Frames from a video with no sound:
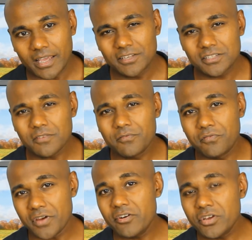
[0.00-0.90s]
And this is a
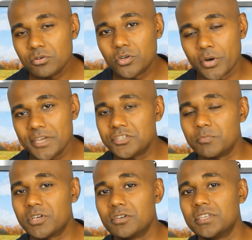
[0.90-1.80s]
very good
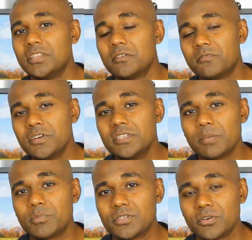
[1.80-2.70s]
question because in the first
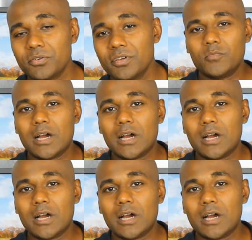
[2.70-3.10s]
episode,